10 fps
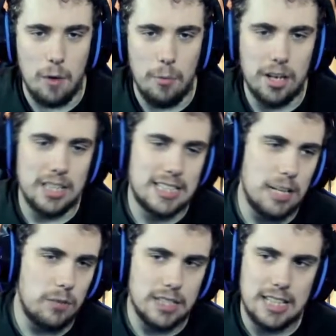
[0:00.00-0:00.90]
and we're going to
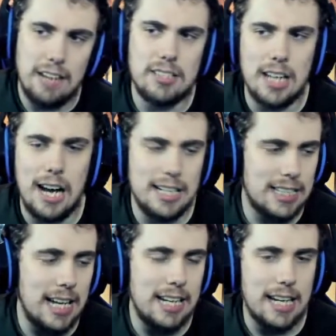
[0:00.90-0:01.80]
stick with the same side, I
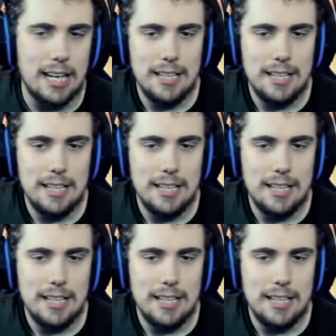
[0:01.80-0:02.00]
think.